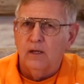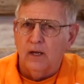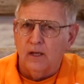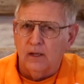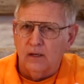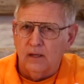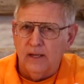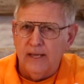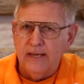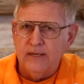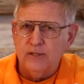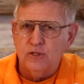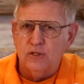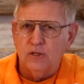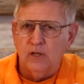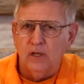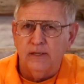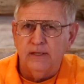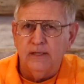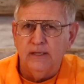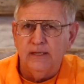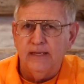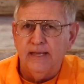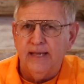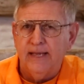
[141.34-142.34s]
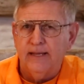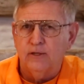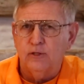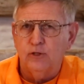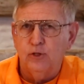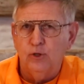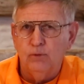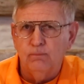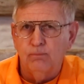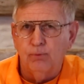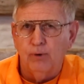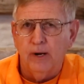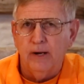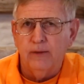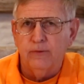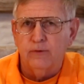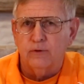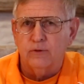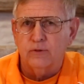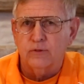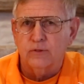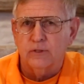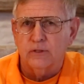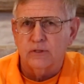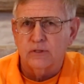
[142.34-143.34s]
Allegedly, he had two
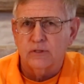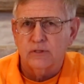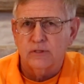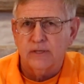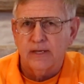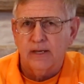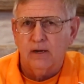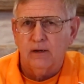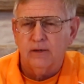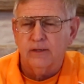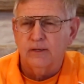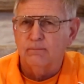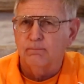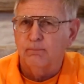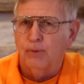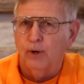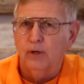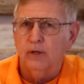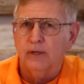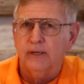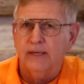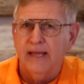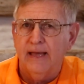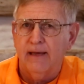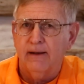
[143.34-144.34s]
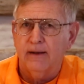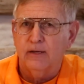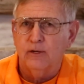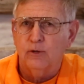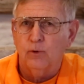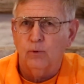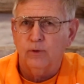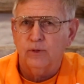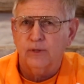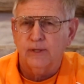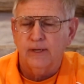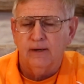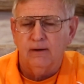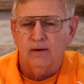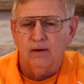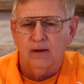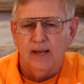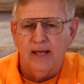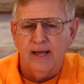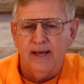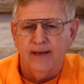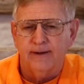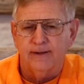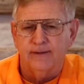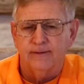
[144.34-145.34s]
brothers that settled in Burke County, North
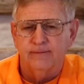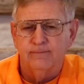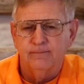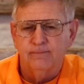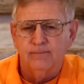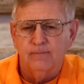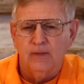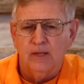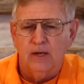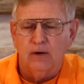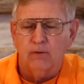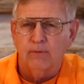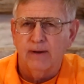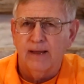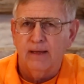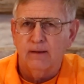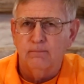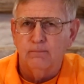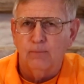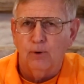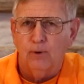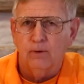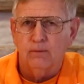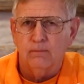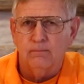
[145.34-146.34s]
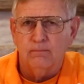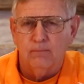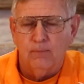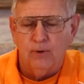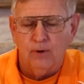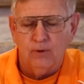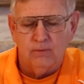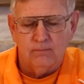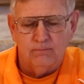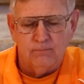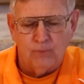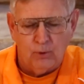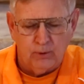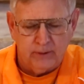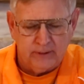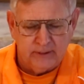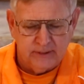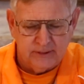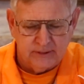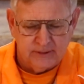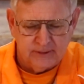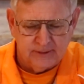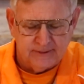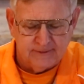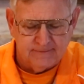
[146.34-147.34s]
Carolina, around
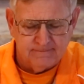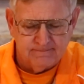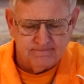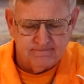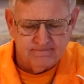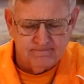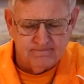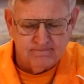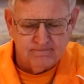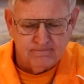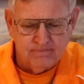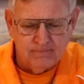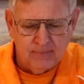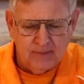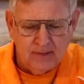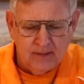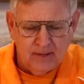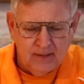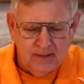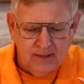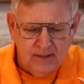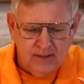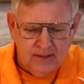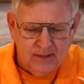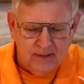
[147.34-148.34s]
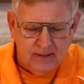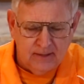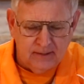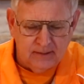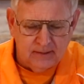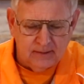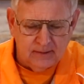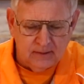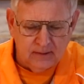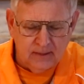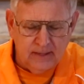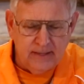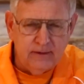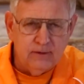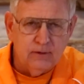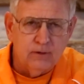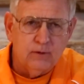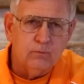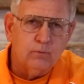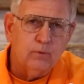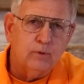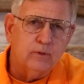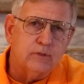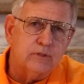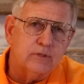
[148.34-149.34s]
Morganton.
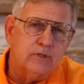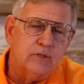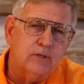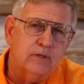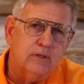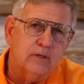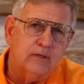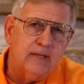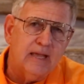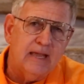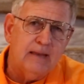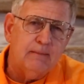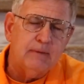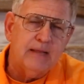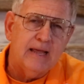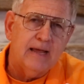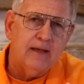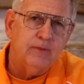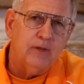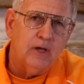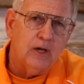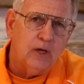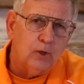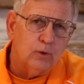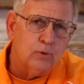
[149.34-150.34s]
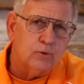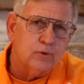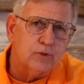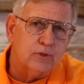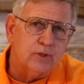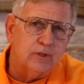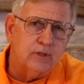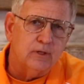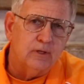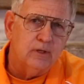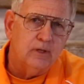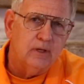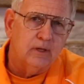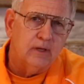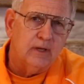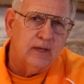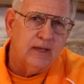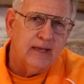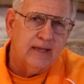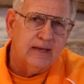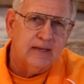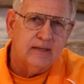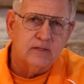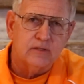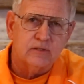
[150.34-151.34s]
Leonard came down to Holston
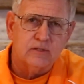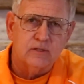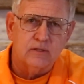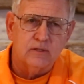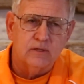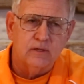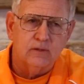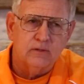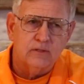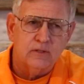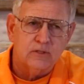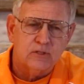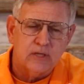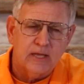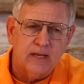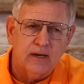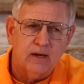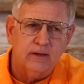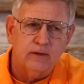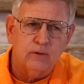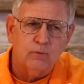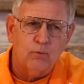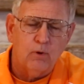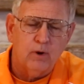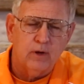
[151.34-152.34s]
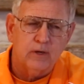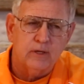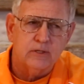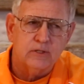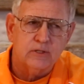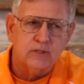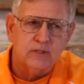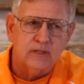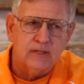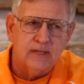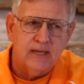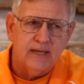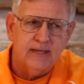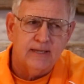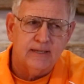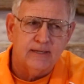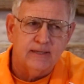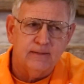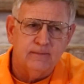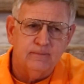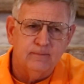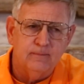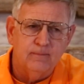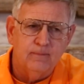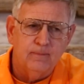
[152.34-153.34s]
and is settled in what is
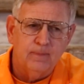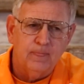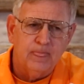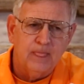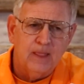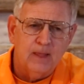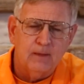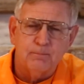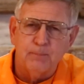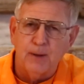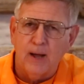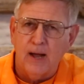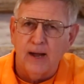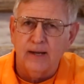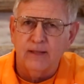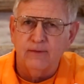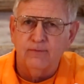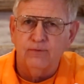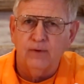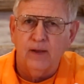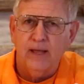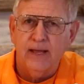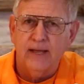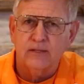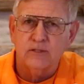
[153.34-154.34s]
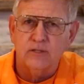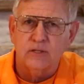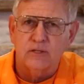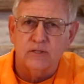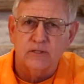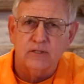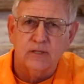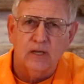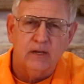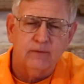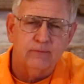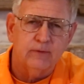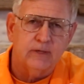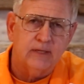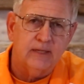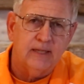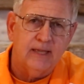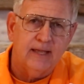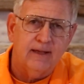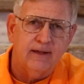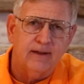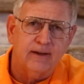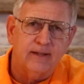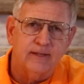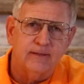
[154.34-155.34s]
today Piney Flats in Sullivan
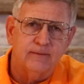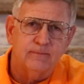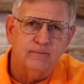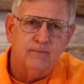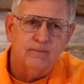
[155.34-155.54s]
County.